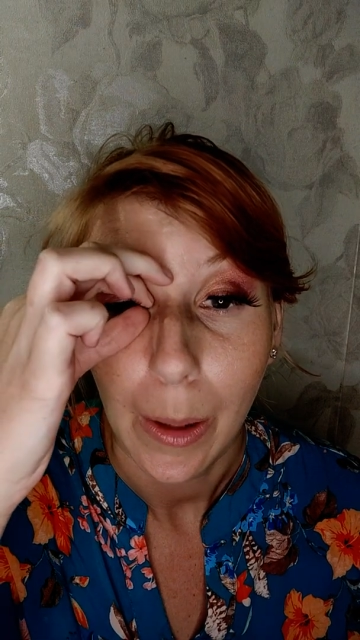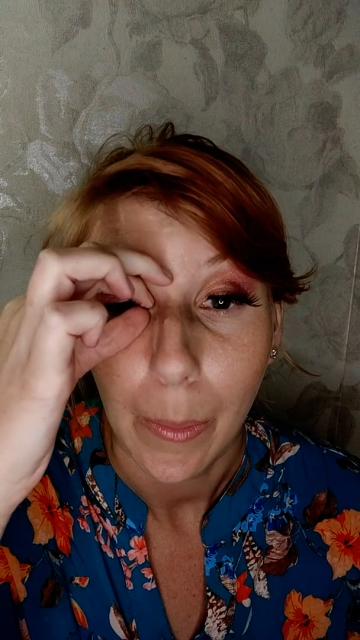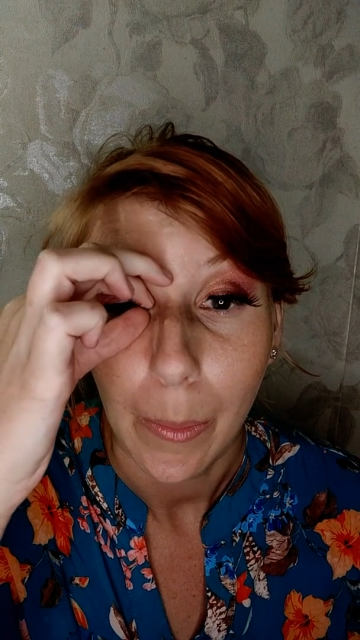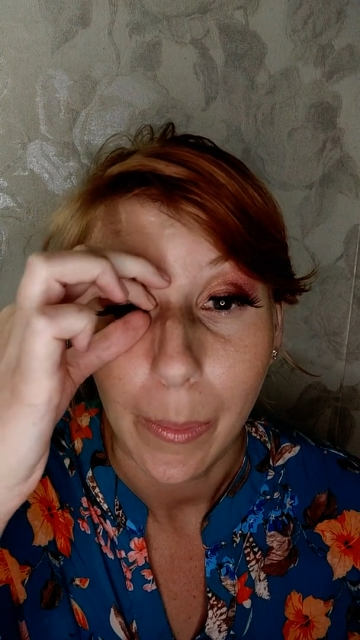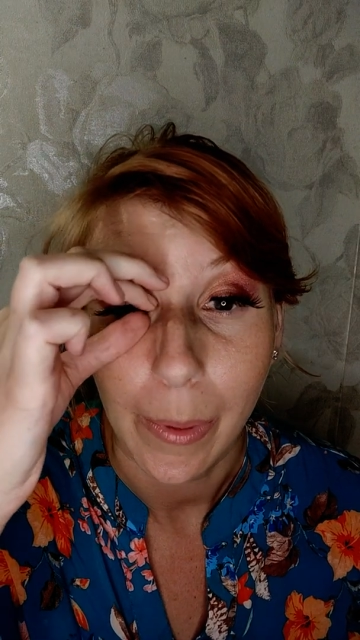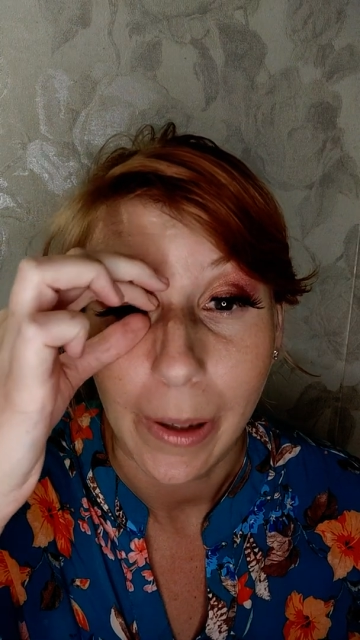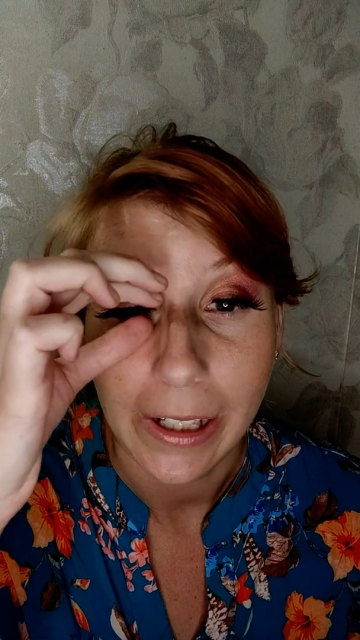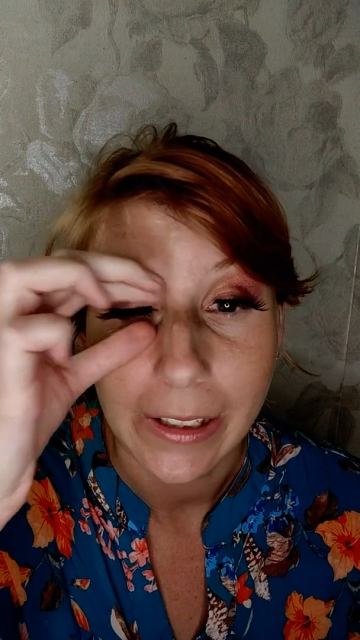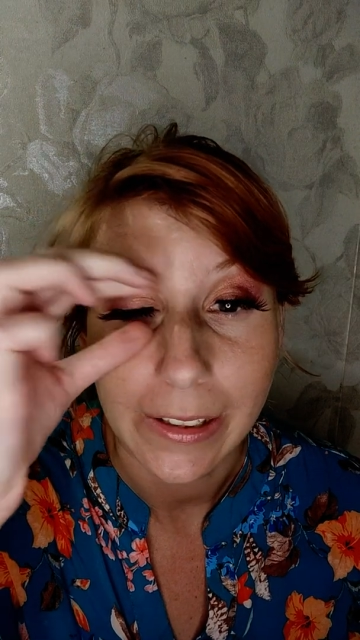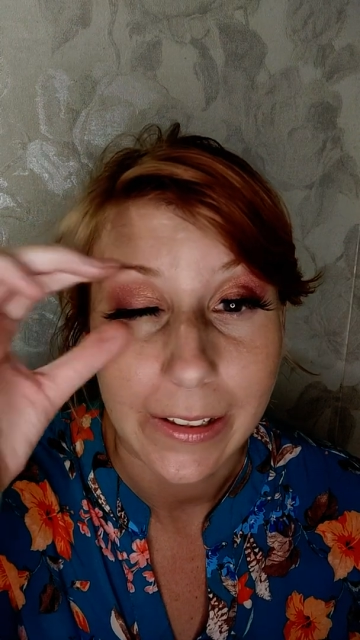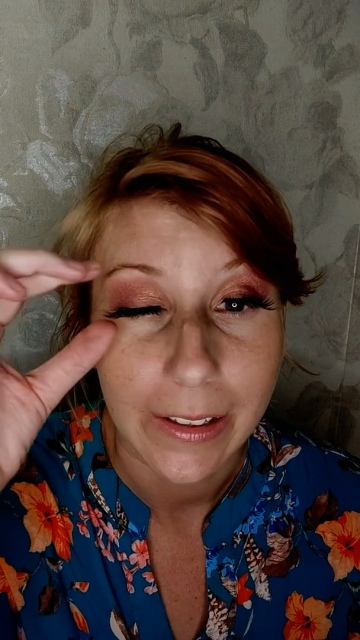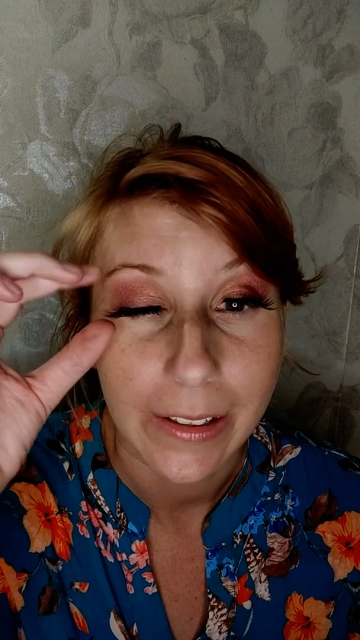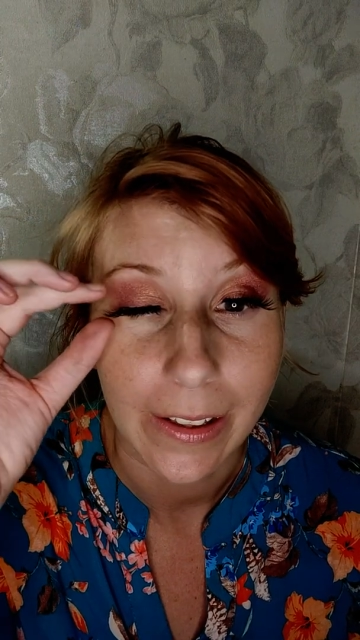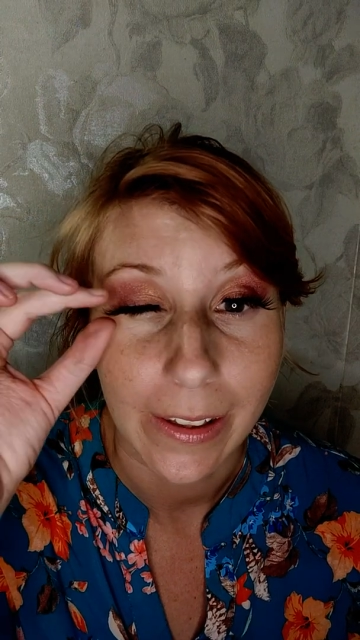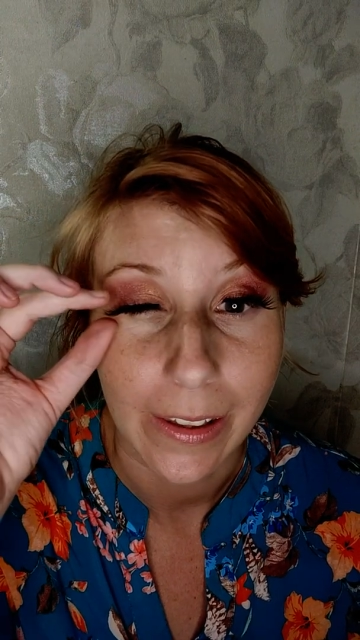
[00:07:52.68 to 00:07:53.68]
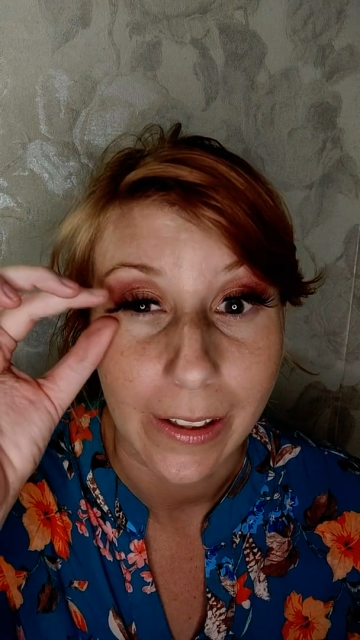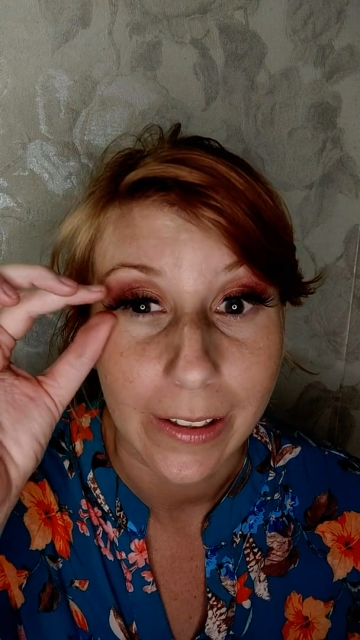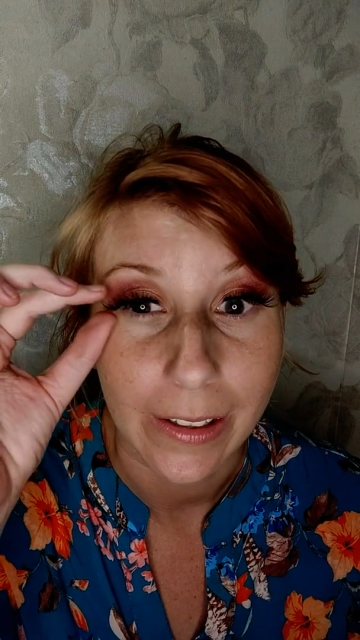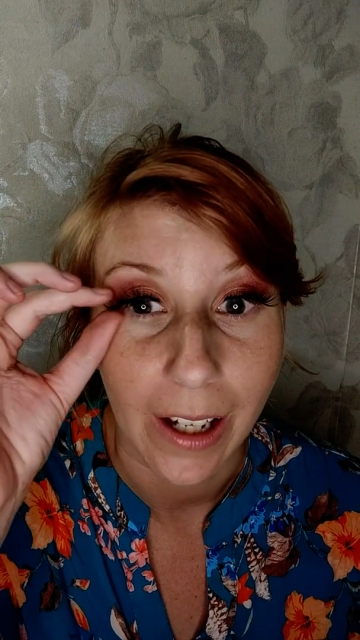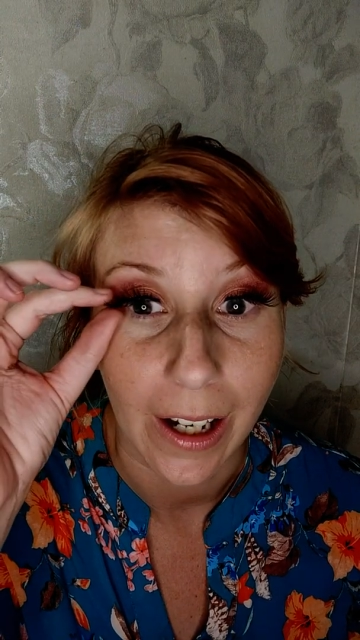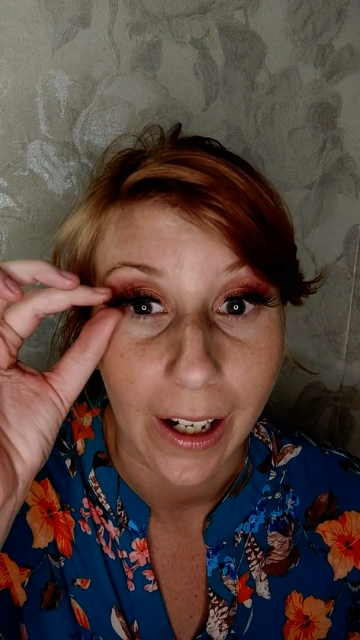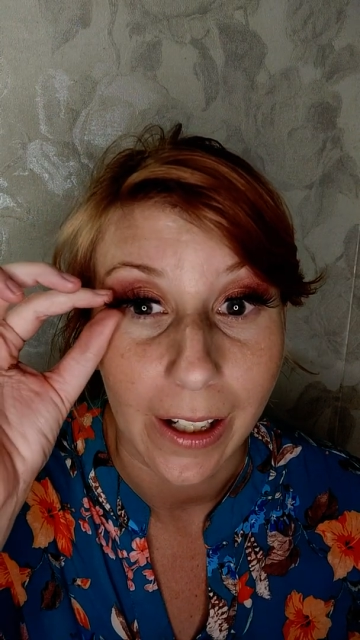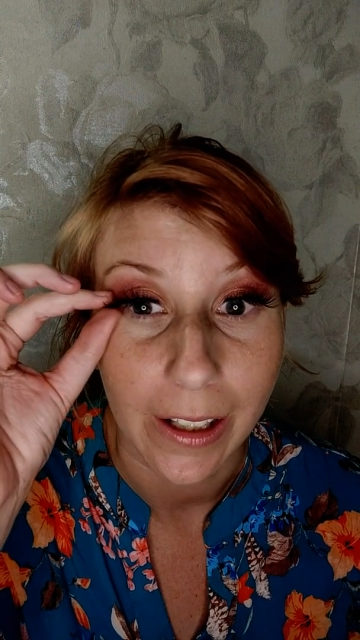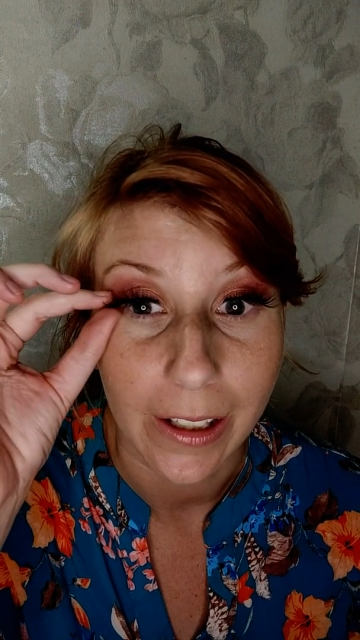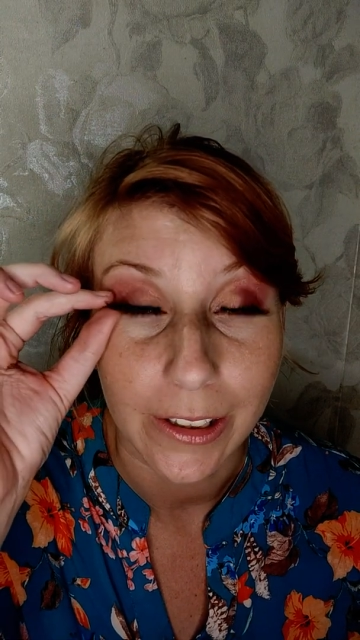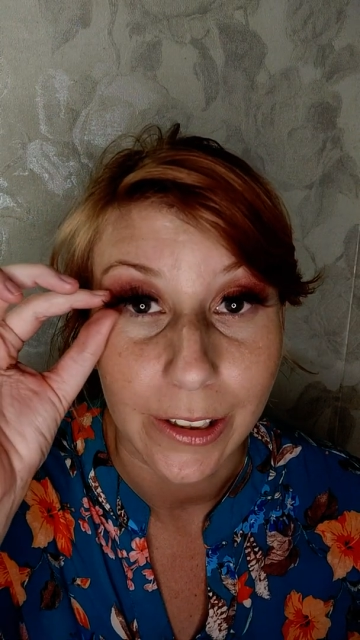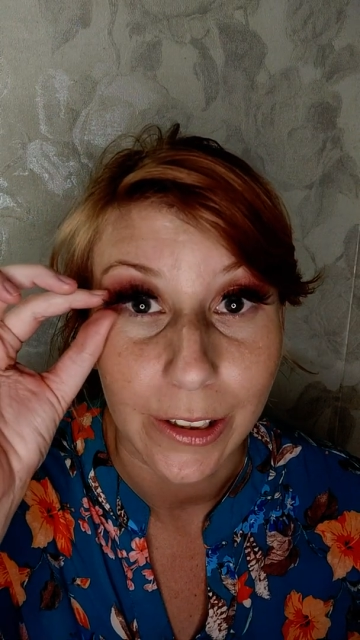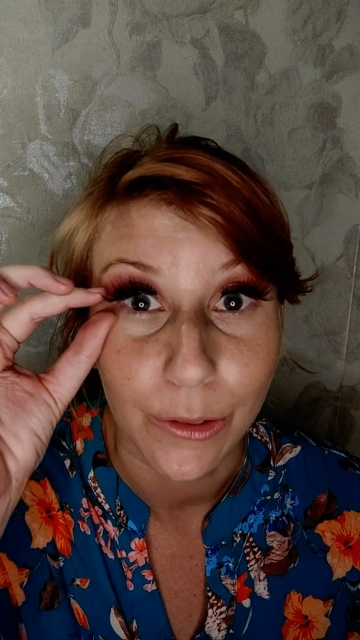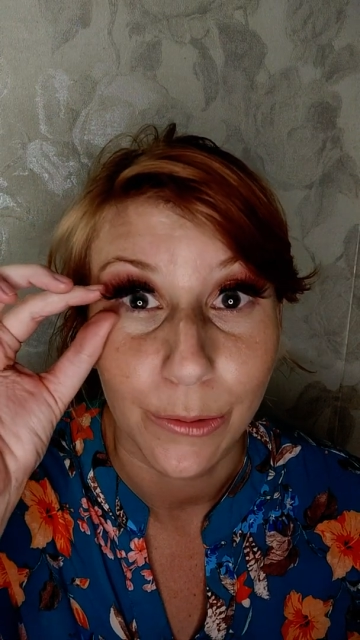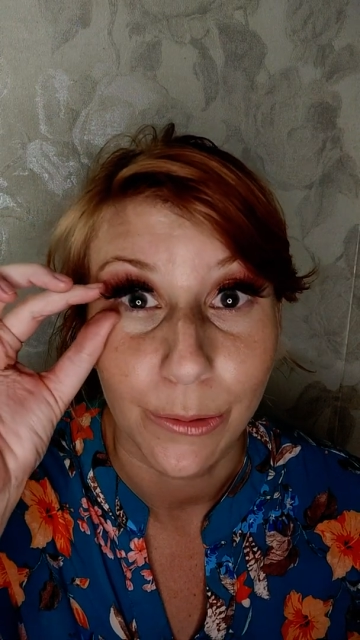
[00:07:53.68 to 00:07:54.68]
But these eyelashes